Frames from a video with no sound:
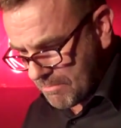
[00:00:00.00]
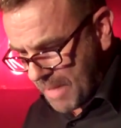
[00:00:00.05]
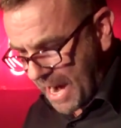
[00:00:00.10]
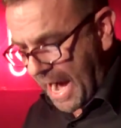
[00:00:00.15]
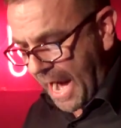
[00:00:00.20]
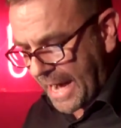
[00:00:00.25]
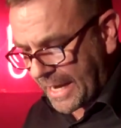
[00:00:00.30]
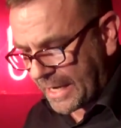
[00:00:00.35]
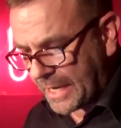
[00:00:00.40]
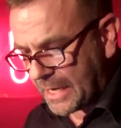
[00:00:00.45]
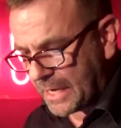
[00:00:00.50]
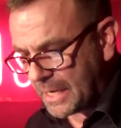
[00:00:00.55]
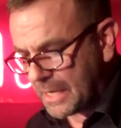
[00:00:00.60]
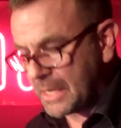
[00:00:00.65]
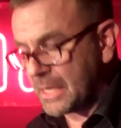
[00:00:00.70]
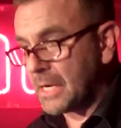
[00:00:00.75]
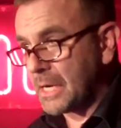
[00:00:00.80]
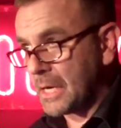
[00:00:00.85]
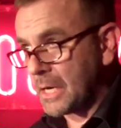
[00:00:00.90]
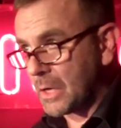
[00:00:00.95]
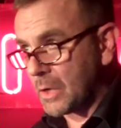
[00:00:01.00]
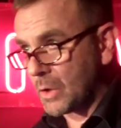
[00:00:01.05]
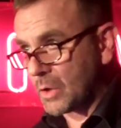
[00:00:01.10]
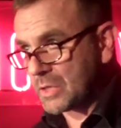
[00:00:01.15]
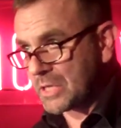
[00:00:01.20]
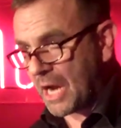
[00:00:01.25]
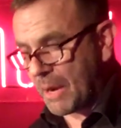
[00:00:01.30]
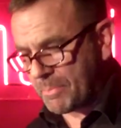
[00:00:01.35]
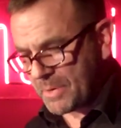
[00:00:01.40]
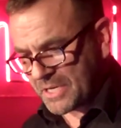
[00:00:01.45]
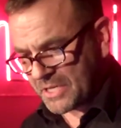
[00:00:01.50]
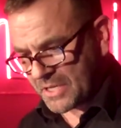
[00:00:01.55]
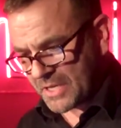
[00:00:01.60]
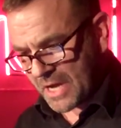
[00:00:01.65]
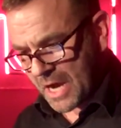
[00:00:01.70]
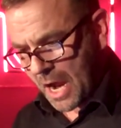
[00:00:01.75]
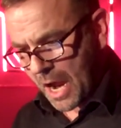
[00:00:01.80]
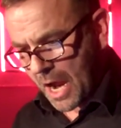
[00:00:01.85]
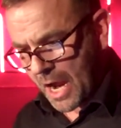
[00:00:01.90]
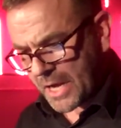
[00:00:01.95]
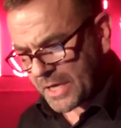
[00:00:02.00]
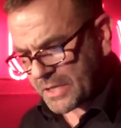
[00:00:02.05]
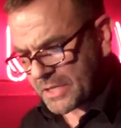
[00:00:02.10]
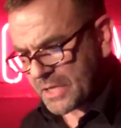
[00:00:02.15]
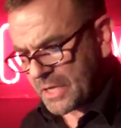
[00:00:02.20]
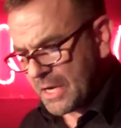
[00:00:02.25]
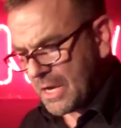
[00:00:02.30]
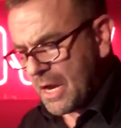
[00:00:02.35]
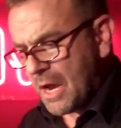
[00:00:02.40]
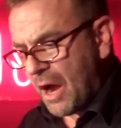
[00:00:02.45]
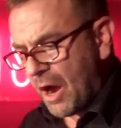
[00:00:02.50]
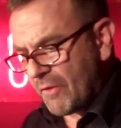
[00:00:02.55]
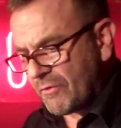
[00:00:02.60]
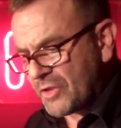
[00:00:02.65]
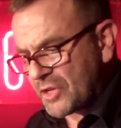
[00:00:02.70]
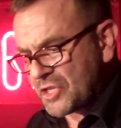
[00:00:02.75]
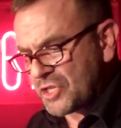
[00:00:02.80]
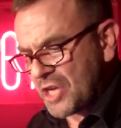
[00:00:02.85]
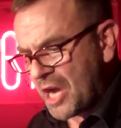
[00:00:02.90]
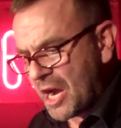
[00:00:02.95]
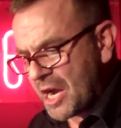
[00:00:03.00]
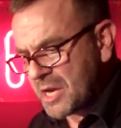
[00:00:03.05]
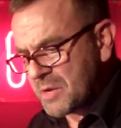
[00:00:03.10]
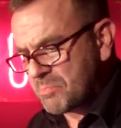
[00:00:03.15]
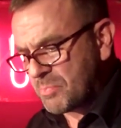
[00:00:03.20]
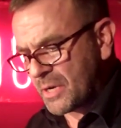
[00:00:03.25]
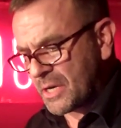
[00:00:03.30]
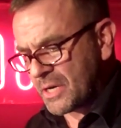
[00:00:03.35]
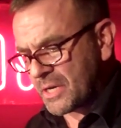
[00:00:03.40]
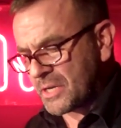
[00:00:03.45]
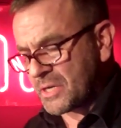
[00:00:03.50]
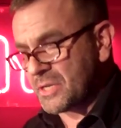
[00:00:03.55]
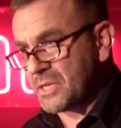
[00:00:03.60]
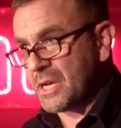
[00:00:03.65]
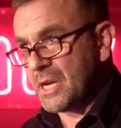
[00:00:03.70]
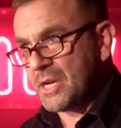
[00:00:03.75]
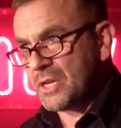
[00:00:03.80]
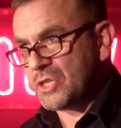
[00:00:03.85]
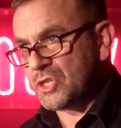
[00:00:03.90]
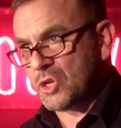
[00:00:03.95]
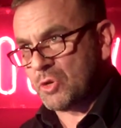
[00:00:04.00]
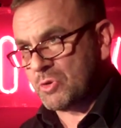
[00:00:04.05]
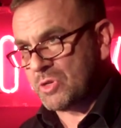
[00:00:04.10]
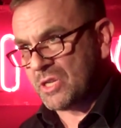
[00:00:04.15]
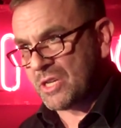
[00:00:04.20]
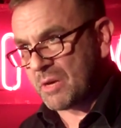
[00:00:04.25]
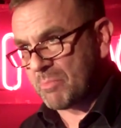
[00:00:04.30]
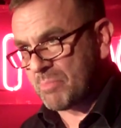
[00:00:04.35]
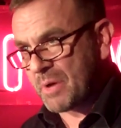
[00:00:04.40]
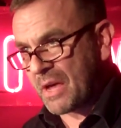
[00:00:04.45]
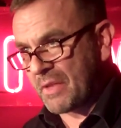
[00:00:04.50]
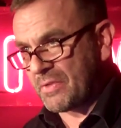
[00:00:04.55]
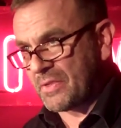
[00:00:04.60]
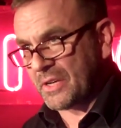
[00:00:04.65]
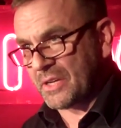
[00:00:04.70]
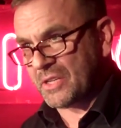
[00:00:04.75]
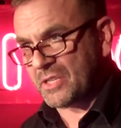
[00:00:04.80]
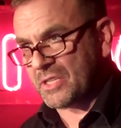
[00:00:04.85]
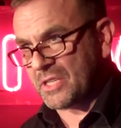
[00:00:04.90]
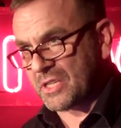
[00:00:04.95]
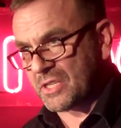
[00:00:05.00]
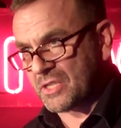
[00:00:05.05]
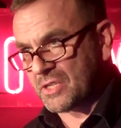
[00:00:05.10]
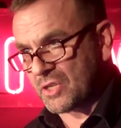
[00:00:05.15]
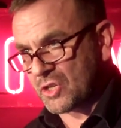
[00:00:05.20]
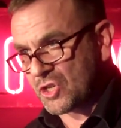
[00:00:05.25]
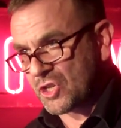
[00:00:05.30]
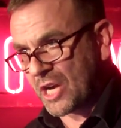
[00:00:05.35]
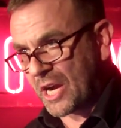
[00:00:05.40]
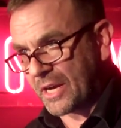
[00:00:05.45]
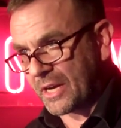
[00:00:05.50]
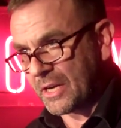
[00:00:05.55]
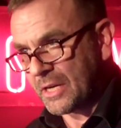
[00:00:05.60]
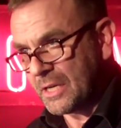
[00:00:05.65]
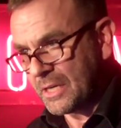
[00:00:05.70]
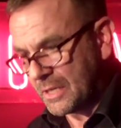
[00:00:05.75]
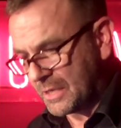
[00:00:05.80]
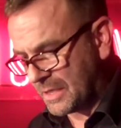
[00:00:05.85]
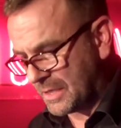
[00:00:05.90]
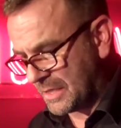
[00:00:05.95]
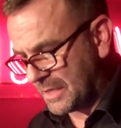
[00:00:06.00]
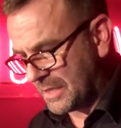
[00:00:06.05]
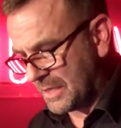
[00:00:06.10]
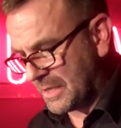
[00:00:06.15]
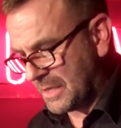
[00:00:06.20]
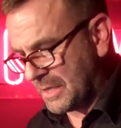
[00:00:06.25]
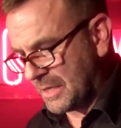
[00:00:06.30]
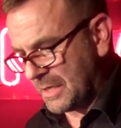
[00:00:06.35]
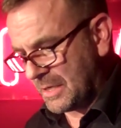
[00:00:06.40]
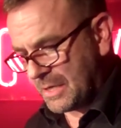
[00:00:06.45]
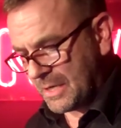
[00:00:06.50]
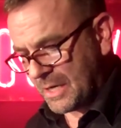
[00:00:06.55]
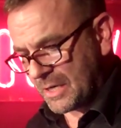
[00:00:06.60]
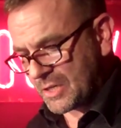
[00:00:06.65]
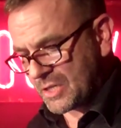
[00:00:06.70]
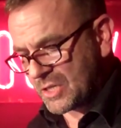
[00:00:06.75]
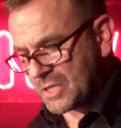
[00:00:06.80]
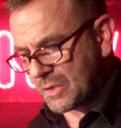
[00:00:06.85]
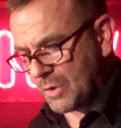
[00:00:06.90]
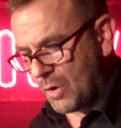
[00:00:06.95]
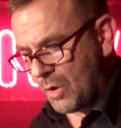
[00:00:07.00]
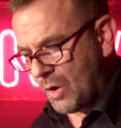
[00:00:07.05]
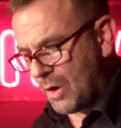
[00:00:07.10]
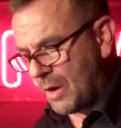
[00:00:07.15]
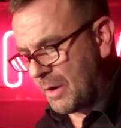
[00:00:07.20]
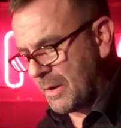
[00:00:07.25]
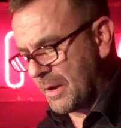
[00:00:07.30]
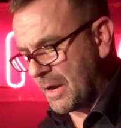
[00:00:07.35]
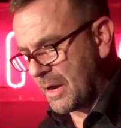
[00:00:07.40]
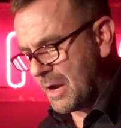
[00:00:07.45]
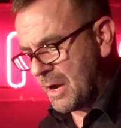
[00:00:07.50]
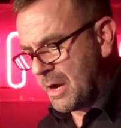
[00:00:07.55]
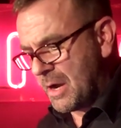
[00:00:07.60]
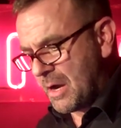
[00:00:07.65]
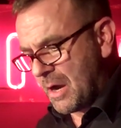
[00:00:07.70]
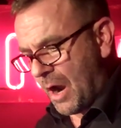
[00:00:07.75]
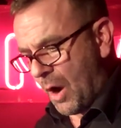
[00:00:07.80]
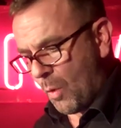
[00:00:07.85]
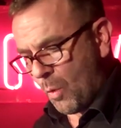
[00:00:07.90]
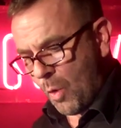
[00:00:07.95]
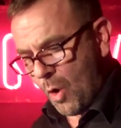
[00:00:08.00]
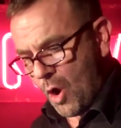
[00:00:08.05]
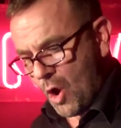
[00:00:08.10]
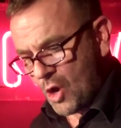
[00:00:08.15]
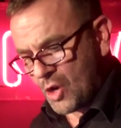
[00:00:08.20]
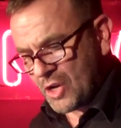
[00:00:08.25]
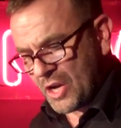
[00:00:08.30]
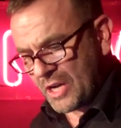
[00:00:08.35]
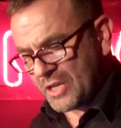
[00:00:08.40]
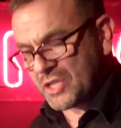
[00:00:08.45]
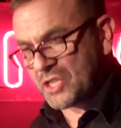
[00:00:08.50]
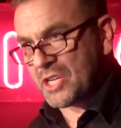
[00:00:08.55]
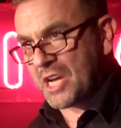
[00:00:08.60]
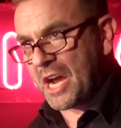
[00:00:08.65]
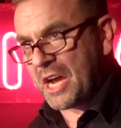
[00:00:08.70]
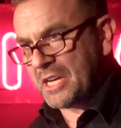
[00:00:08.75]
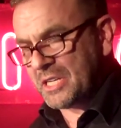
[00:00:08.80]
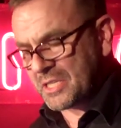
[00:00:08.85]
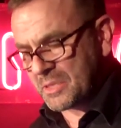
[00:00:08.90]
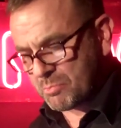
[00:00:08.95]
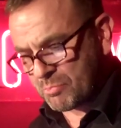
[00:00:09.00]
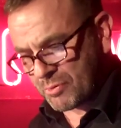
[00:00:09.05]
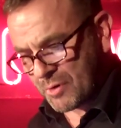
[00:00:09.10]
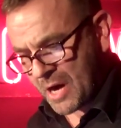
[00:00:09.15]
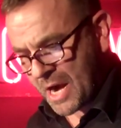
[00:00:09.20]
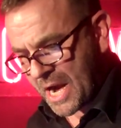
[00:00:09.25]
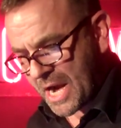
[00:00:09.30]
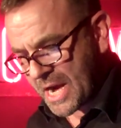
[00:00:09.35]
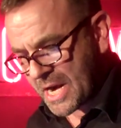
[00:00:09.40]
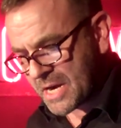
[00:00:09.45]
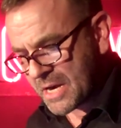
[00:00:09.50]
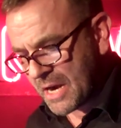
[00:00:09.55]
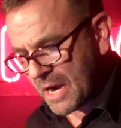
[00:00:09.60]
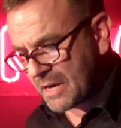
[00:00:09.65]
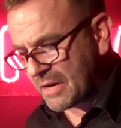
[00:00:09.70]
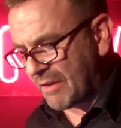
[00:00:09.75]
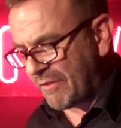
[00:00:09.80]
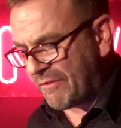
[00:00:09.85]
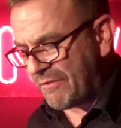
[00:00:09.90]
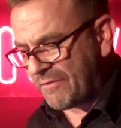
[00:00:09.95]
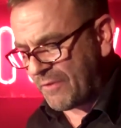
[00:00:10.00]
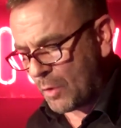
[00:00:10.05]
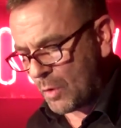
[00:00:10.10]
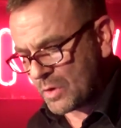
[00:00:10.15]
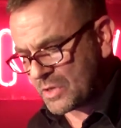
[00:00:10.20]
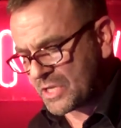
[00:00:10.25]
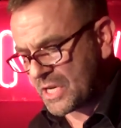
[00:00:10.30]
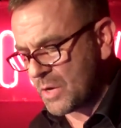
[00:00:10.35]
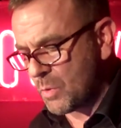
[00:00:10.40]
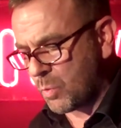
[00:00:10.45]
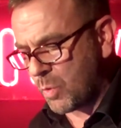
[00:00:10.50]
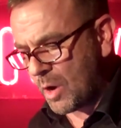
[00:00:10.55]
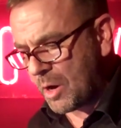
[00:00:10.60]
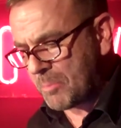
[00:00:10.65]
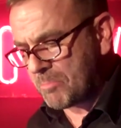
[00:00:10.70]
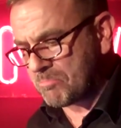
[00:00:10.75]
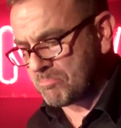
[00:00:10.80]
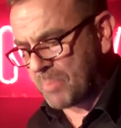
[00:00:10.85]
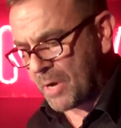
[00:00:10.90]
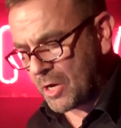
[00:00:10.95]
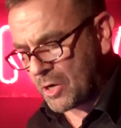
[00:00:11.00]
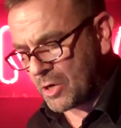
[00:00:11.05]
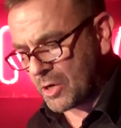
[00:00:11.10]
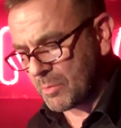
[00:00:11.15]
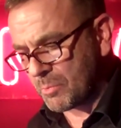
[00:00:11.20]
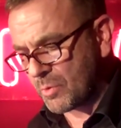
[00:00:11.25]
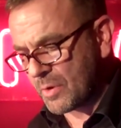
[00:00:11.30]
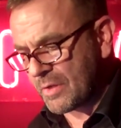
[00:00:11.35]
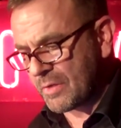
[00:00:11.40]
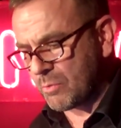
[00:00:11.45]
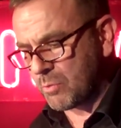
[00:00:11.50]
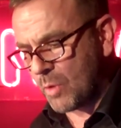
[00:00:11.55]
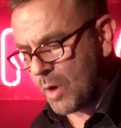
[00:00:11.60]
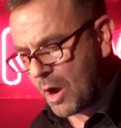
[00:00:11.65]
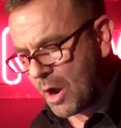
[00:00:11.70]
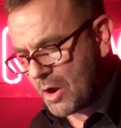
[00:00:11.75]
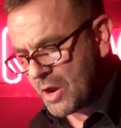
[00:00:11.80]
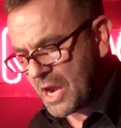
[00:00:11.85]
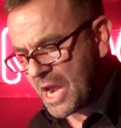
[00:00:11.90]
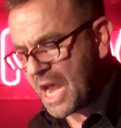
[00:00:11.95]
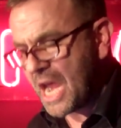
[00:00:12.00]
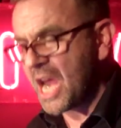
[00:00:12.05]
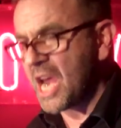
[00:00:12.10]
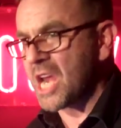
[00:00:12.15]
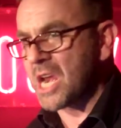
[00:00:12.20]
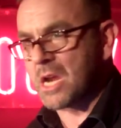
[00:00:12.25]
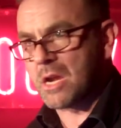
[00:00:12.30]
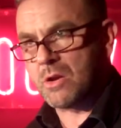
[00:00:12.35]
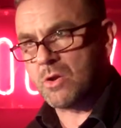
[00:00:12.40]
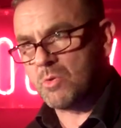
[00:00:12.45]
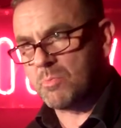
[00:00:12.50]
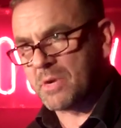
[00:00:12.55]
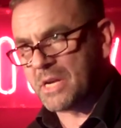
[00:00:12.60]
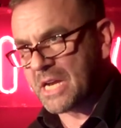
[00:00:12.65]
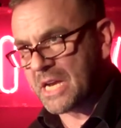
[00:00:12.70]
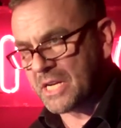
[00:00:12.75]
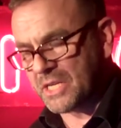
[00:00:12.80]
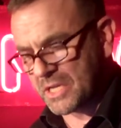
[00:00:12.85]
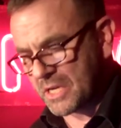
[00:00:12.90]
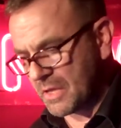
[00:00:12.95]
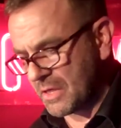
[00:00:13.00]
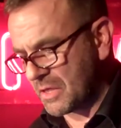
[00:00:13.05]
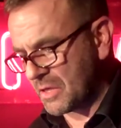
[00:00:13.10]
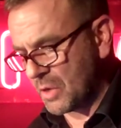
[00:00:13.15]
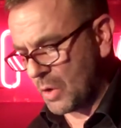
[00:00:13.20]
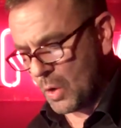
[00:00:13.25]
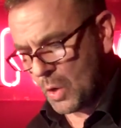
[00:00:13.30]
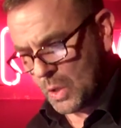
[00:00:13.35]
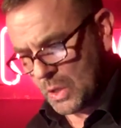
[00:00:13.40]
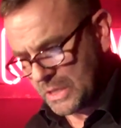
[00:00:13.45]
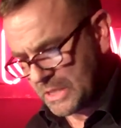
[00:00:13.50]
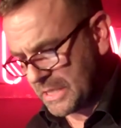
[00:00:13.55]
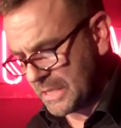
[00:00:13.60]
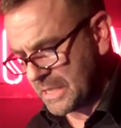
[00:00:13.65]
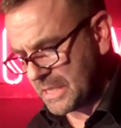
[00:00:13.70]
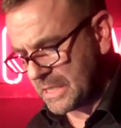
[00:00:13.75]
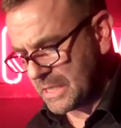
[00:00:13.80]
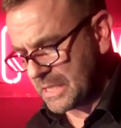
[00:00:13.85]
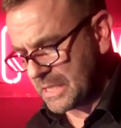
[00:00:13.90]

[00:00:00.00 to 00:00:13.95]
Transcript: Mac looked up into the eyes of the sideburned, sociopathic sister shagger, and saw a walnut-sized brain and a forty-watt bulb with one illuminated thought.